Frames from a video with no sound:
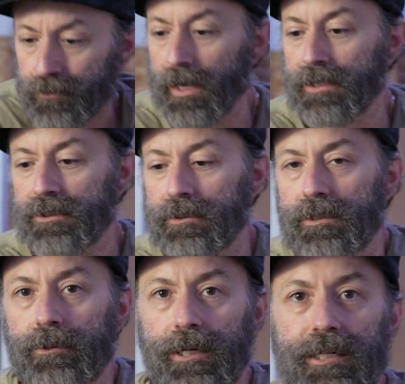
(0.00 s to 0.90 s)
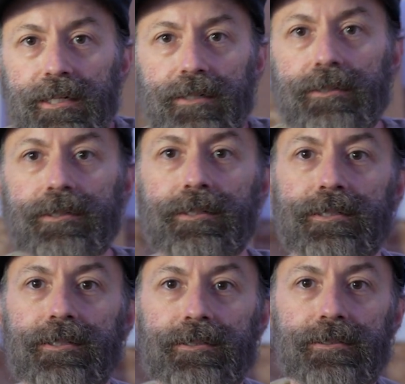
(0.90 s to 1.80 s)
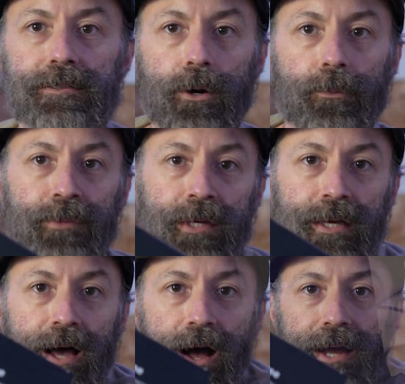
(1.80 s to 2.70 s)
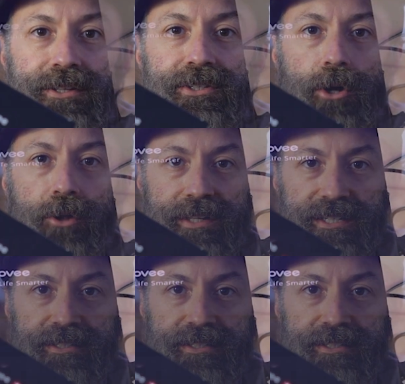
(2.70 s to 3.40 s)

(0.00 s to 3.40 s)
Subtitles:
Actually, they're right here. So I installed these